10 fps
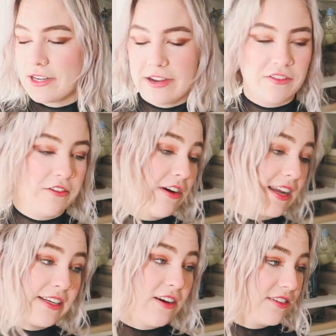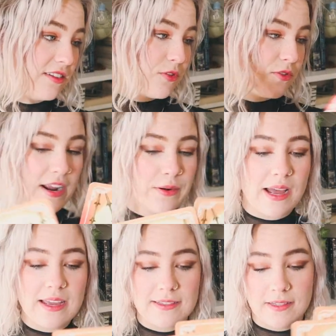I never recognize them straight
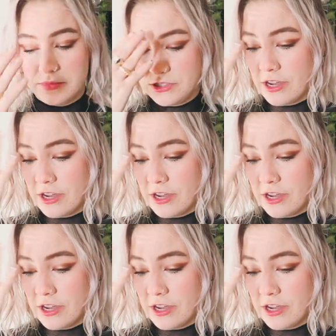away because I'm